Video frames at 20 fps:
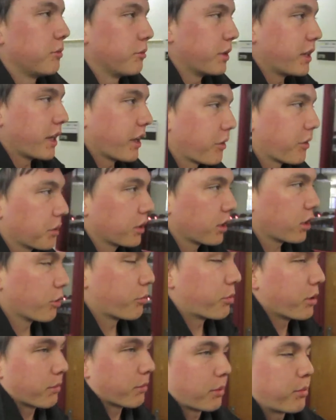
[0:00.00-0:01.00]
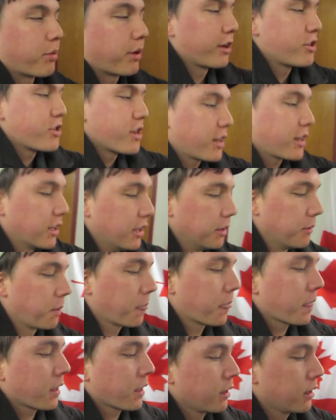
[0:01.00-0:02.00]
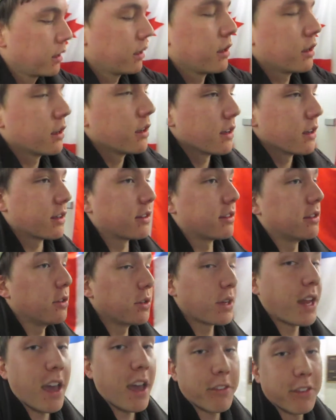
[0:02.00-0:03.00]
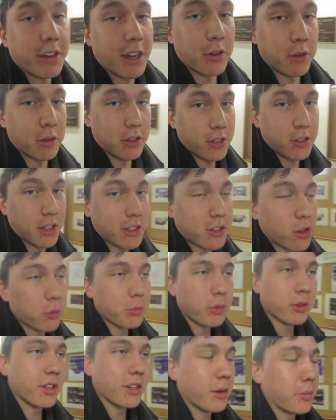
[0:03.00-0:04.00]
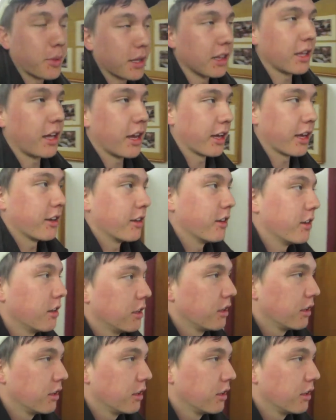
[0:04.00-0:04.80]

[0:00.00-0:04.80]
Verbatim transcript: But now I'm gonna go print my project. It's due in half an hour, so let's hope there's not a big line.